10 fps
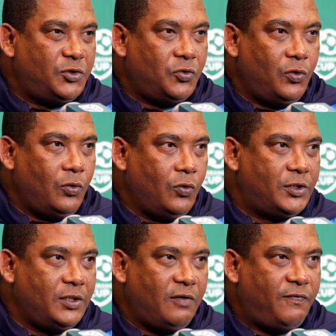You saw
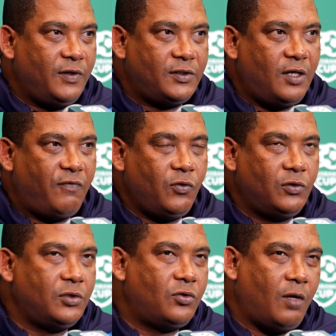Lords in the first half
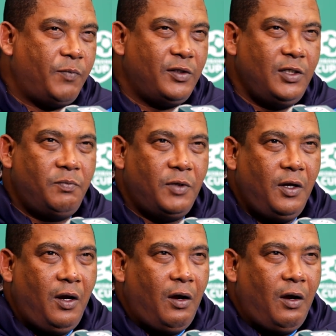also dropping deep,